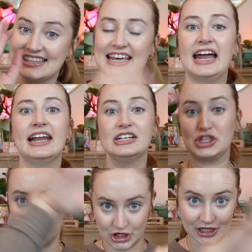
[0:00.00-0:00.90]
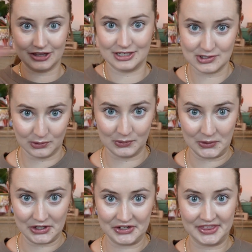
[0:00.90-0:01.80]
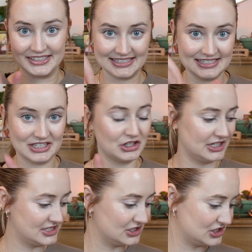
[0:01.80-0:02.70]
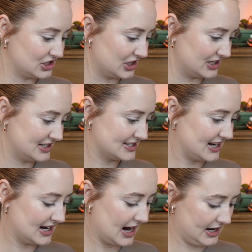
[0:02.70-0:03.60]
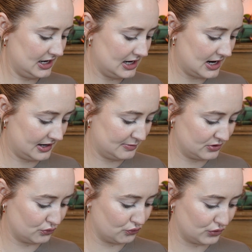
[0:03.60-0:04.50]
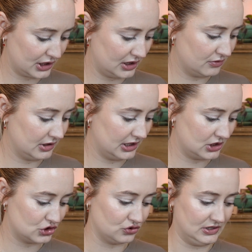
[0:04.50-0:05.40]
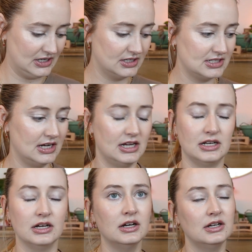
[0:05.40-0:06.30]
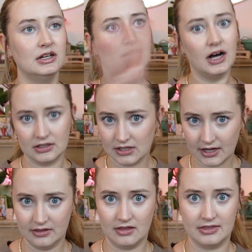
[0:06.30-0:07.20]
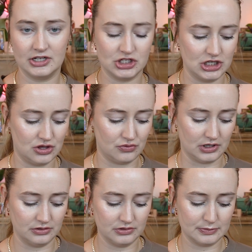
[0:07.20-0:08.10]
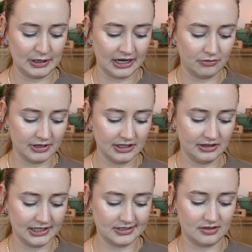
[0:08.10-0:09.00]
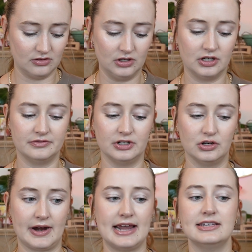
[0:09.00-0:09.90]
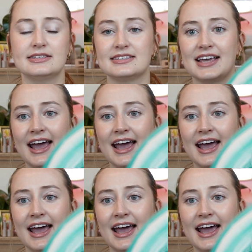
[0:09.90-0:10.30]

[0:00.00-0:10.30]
that started this whole order. This is the Christen Tar disc, and I have been really intrigued in a lot of the things she throws, but I really liked the look of a Grace,